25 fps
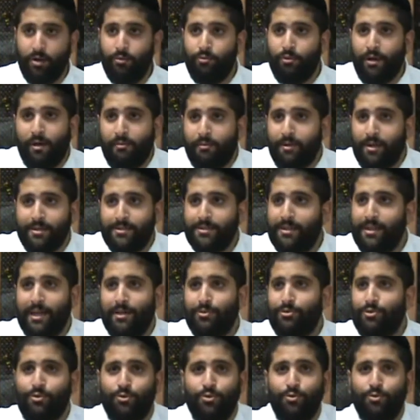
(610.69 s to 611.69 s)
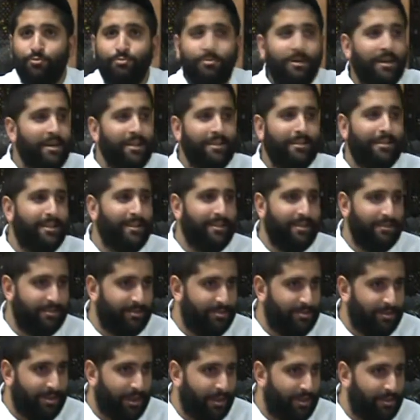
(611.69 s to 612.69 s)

A rabbi is allowed to do many things.